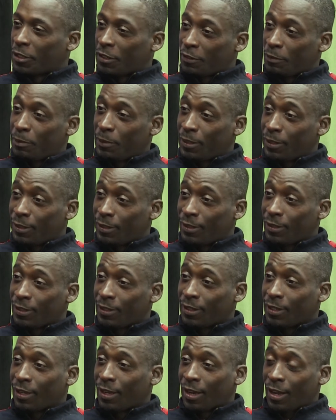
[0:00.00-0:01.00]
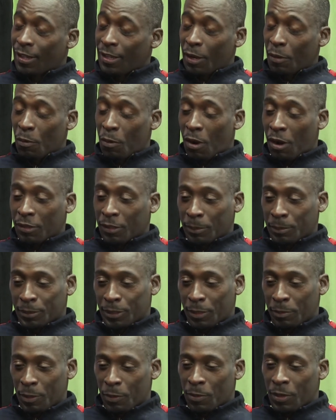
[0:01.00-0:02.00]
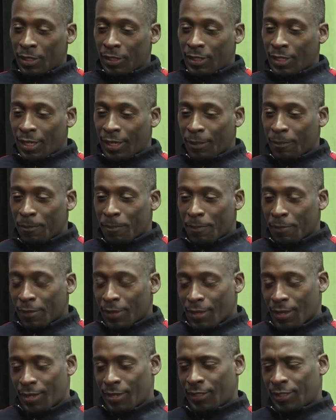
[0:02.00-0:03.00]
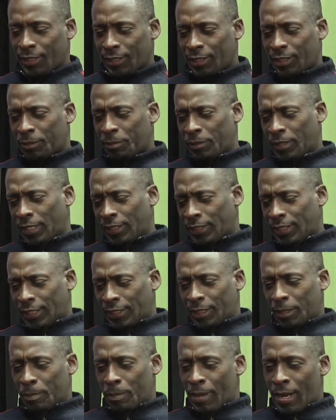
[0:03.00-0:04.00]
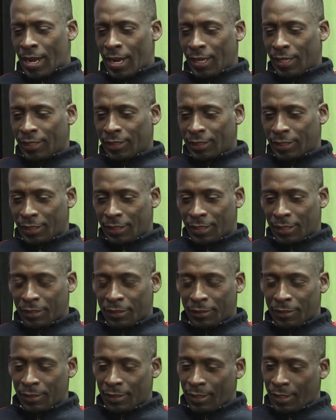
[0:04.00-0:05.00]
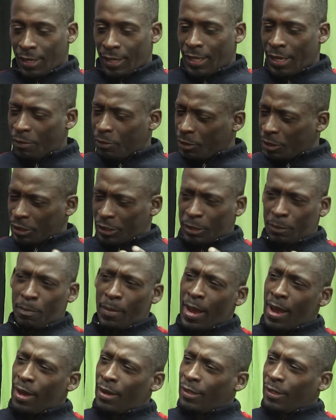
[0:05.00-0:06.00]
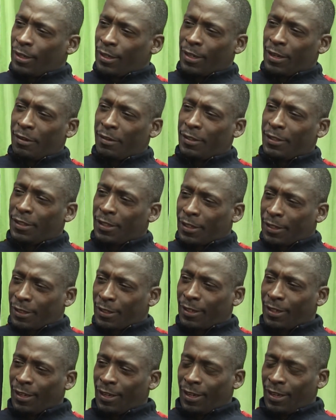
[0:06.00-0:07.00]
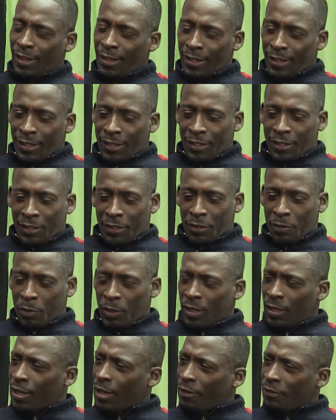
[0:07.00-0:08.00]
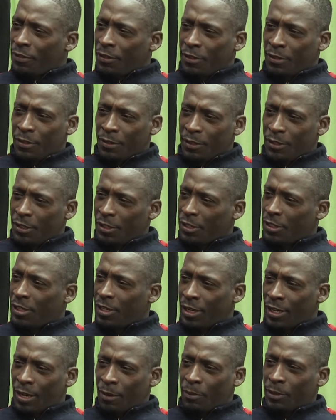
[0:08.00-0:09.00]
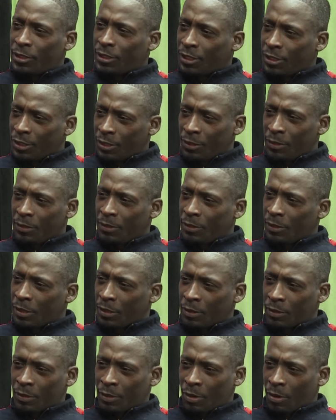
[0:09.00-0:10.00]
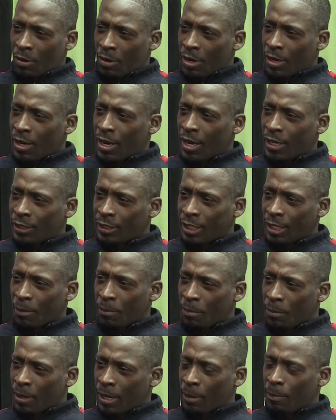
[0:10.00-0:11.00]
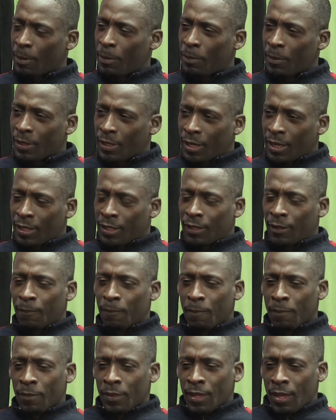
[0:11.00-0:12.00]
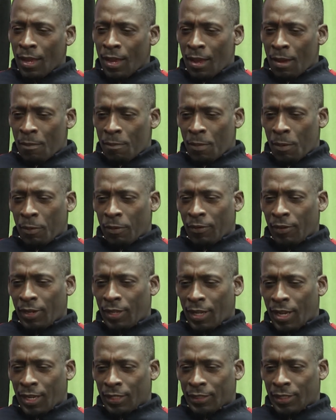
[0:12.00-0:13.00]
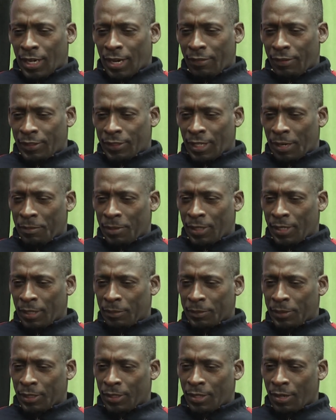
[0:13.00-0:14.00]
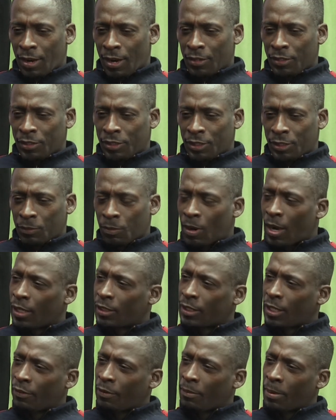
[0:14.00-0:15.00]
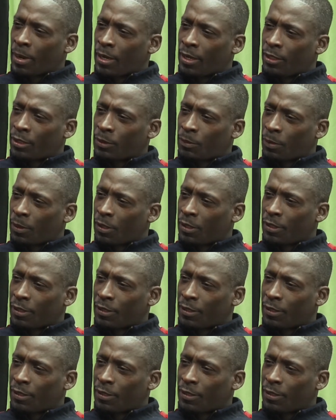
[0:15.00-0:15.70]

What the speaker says: me, and they walked up to me one day, and they said, Tobias, and they were just smiling and everything. We love you. You're good at what you do, and organizing and bringing people together. But we realized every time you come to the garden, you just watch everybody else work.